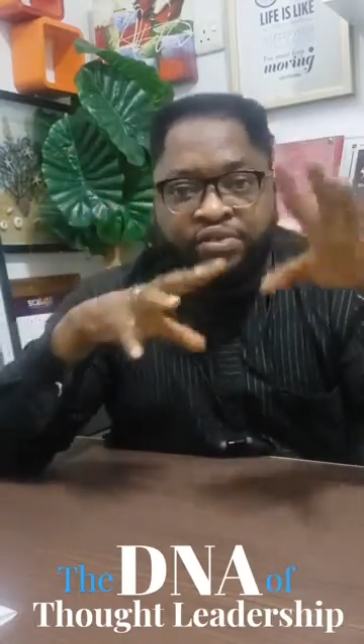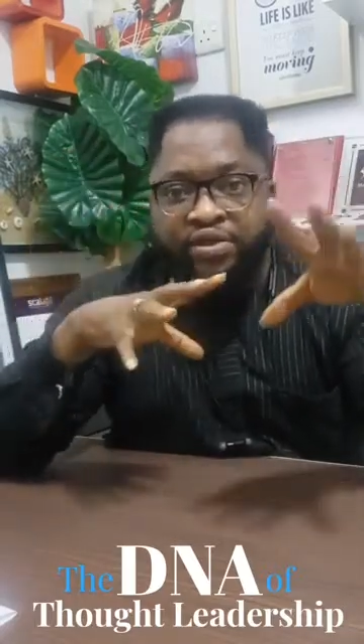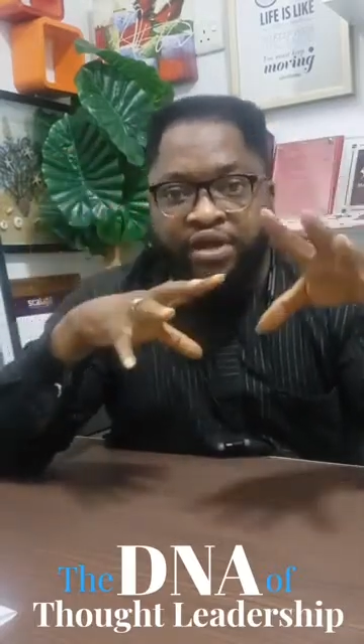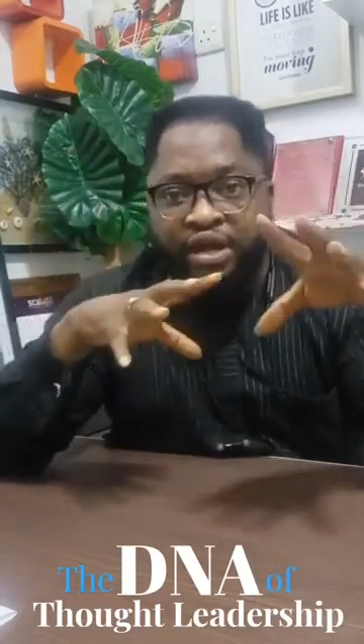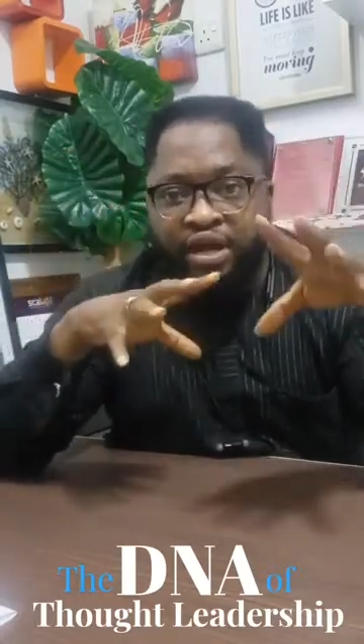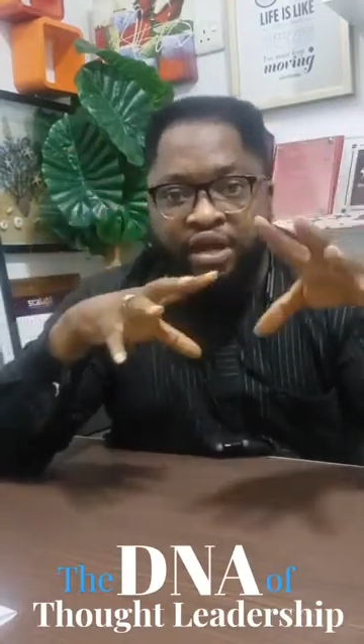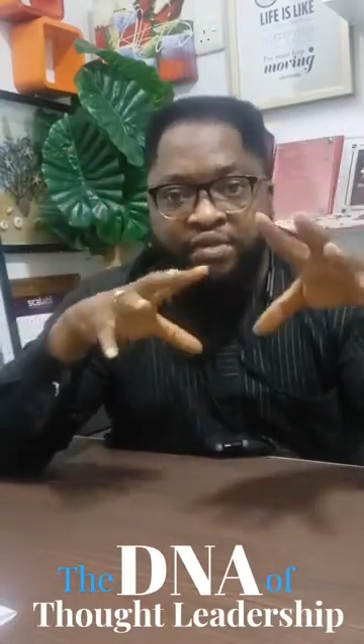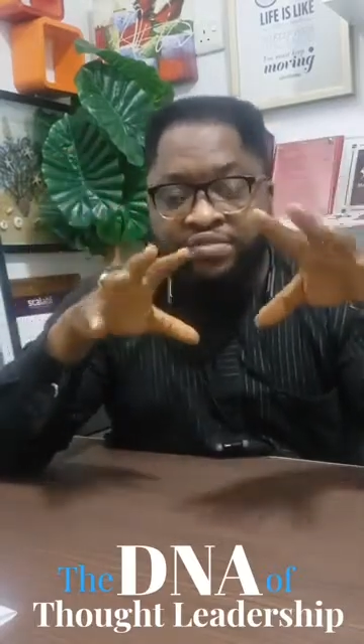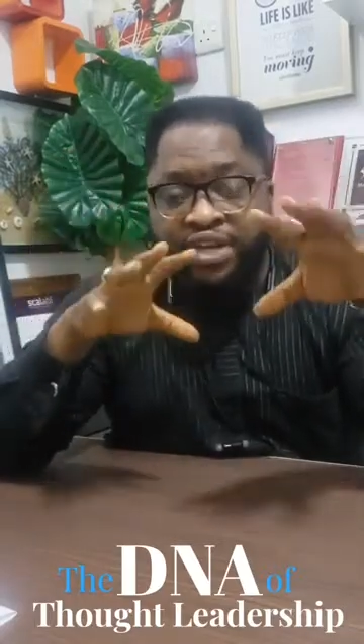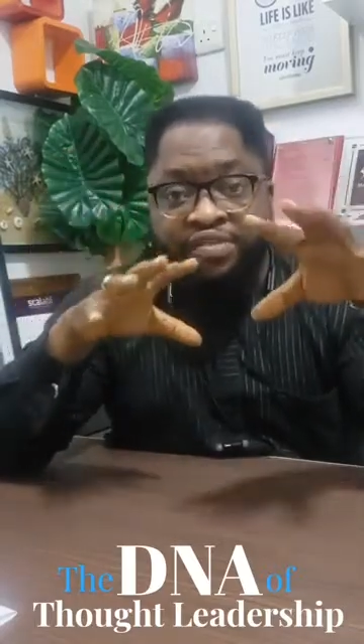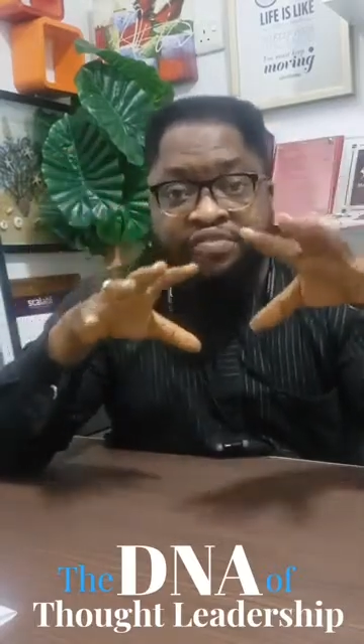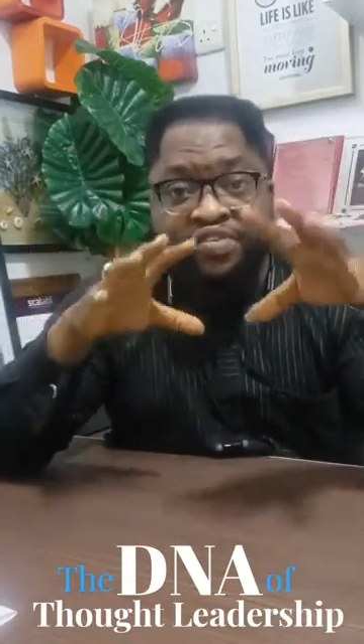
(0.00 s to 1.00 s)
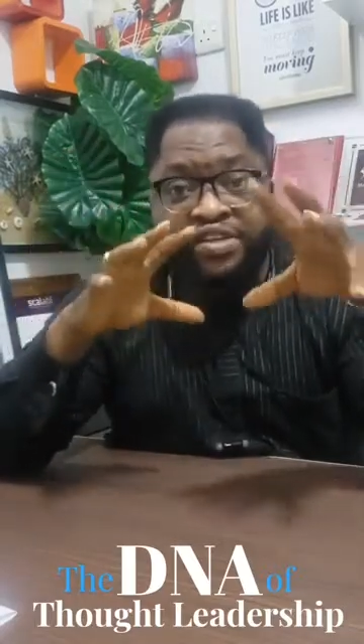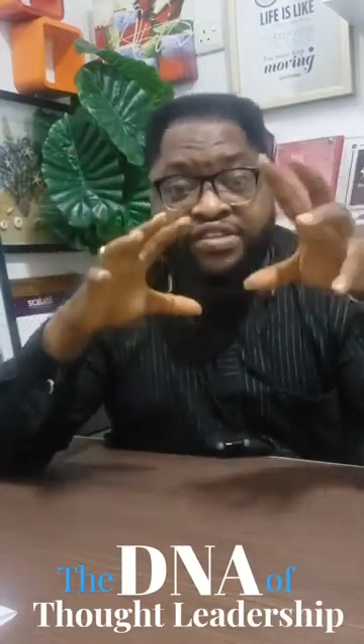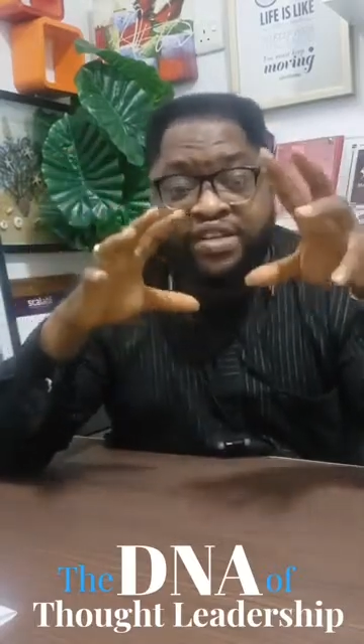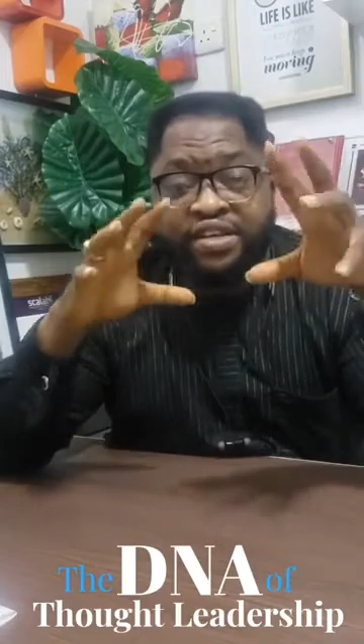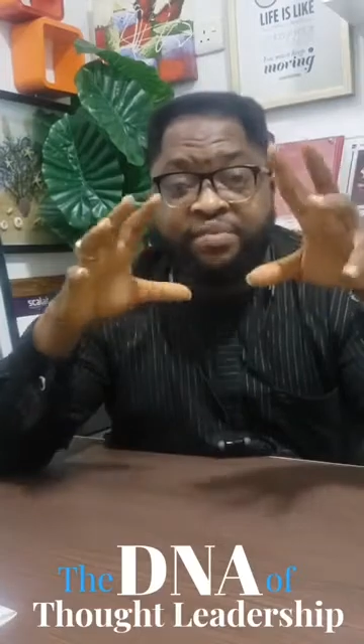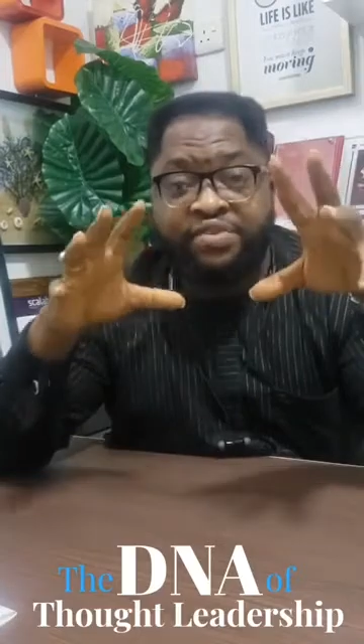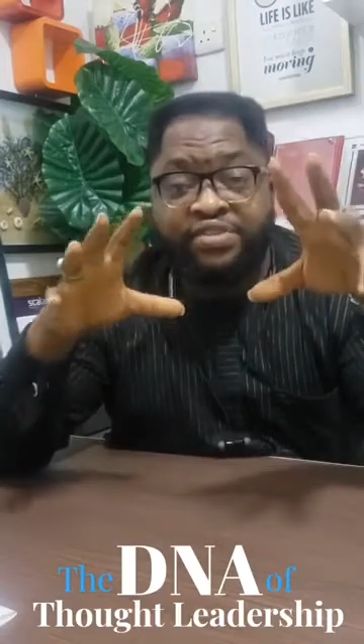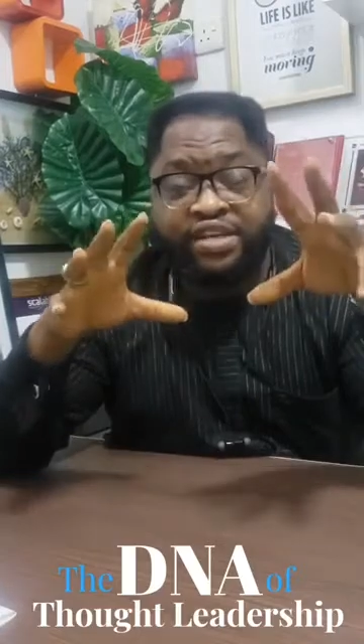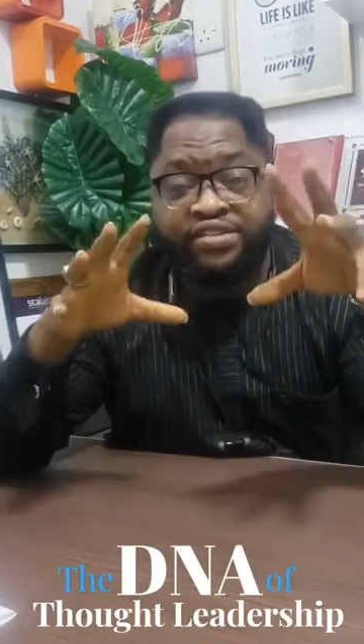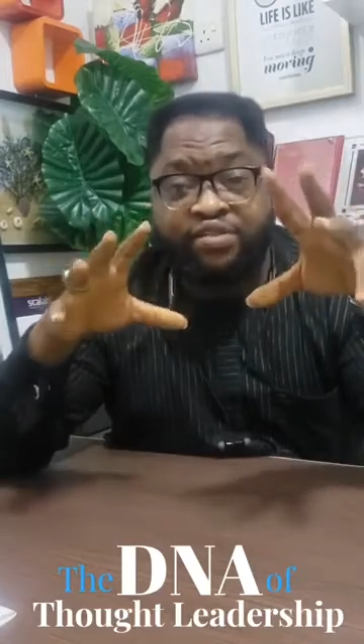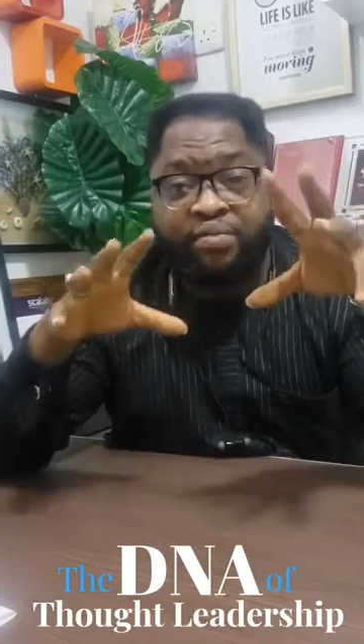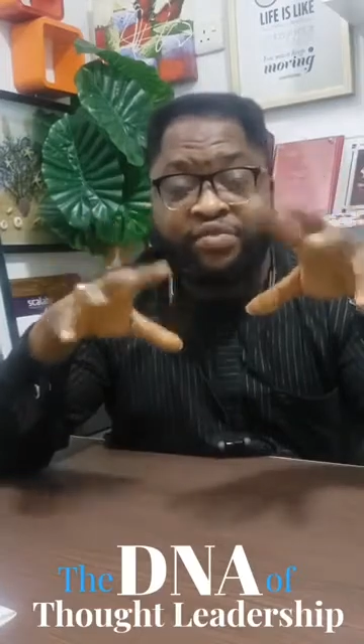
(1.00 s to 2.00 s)
Daddy Free says
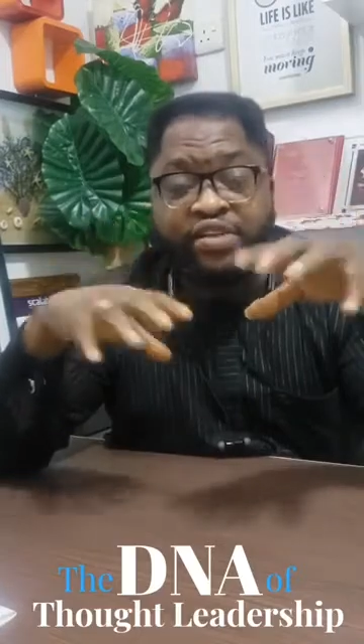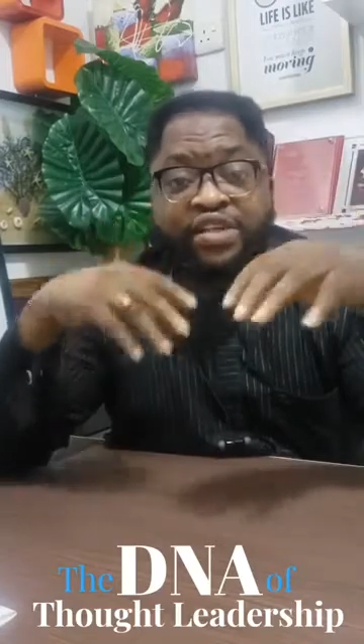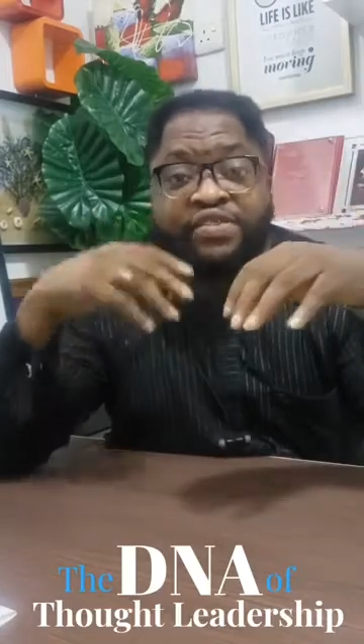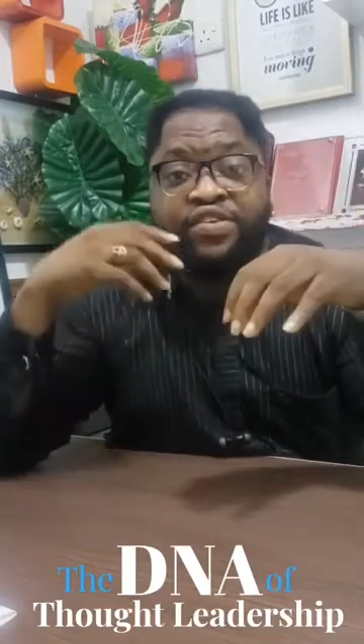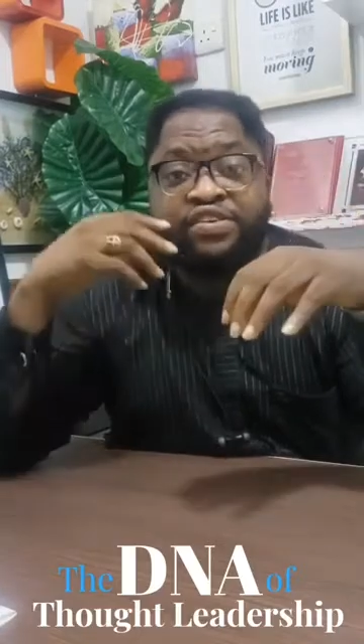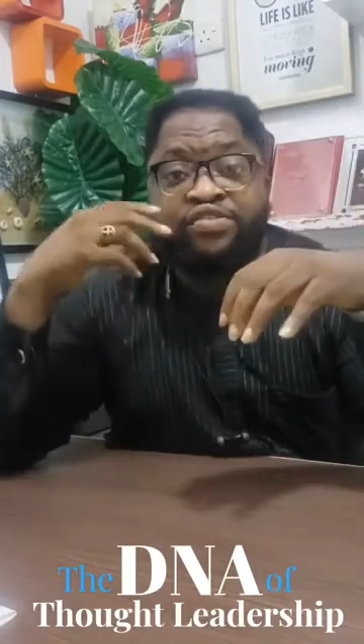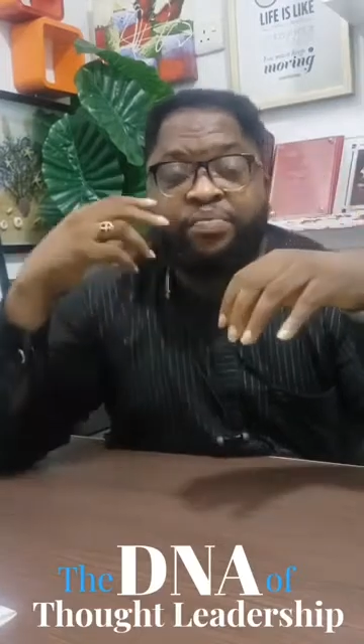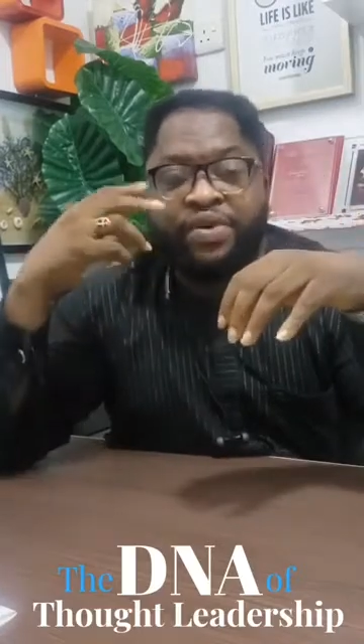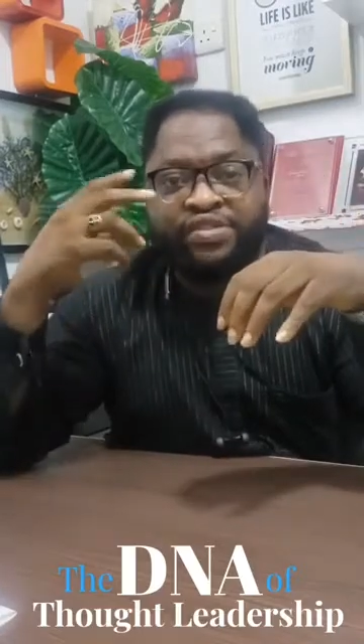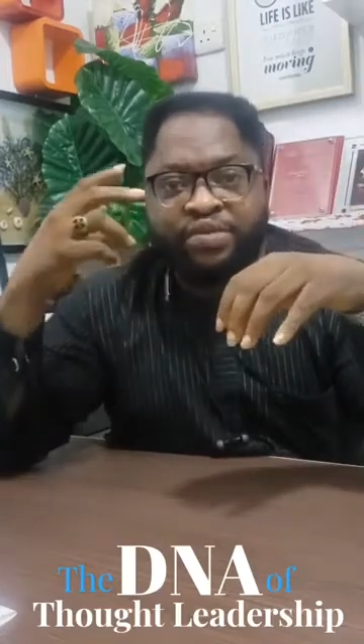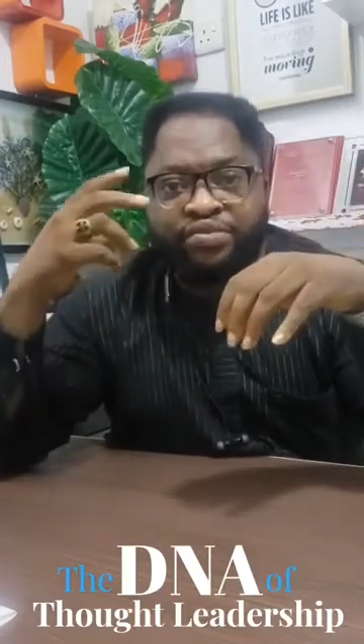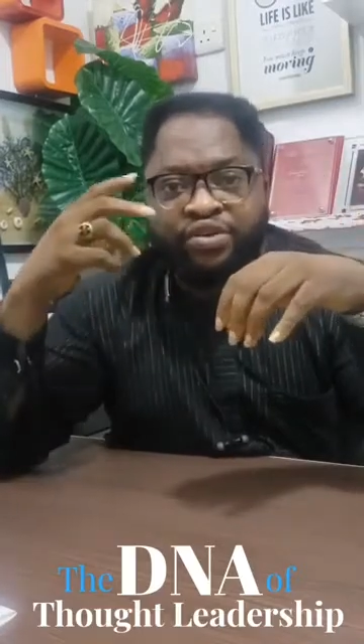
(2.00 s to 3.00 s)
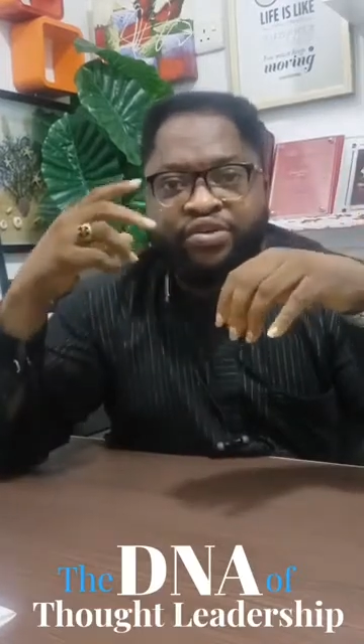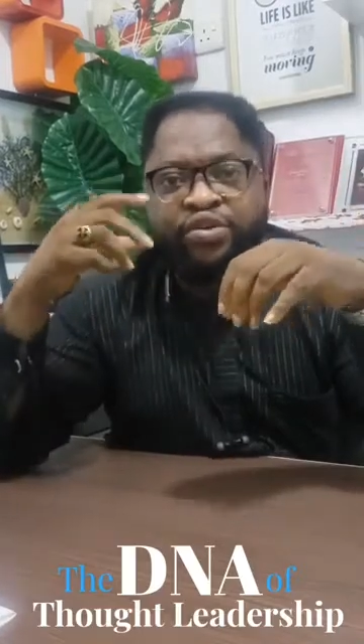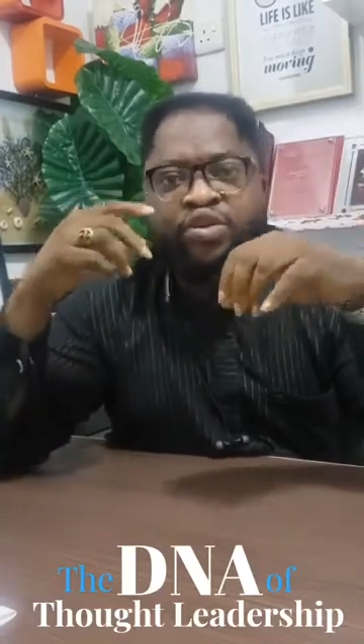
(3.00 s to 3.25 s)
something, it influences your perception.